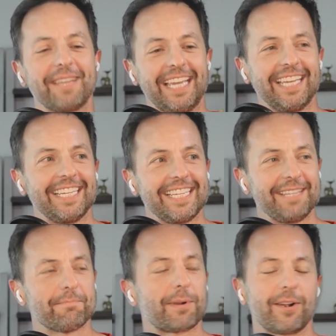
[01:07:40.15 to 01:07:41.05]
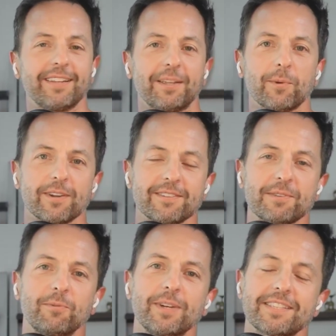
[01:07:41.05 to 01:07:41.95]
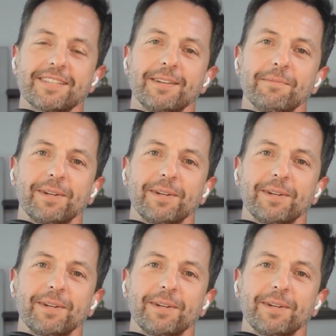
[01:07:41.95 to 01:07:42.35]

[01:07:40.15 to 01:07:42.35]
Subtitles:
any parting words of wisdom